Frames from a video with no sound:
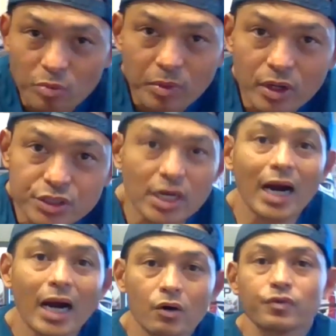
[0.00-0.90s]
much
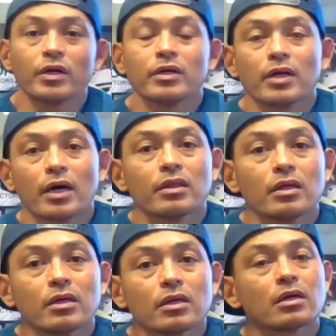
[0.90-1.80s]
out there, and I
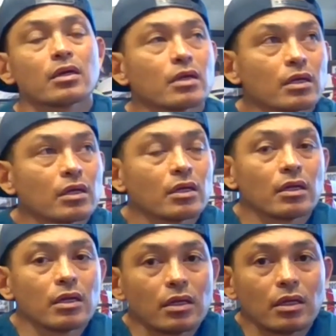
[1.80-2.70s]
think
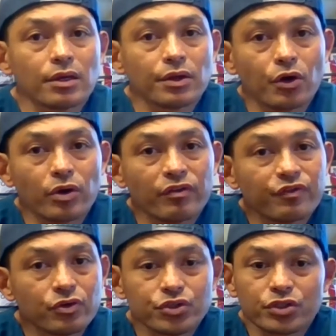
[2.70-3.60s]
you know if
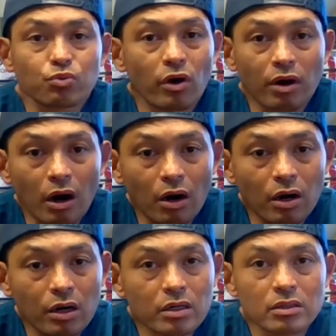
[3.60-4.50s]
you just work
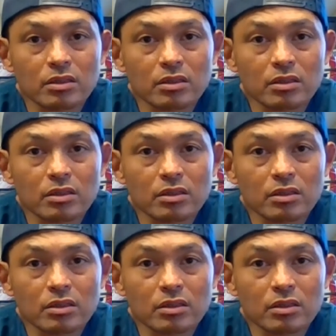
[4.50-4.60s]
hard,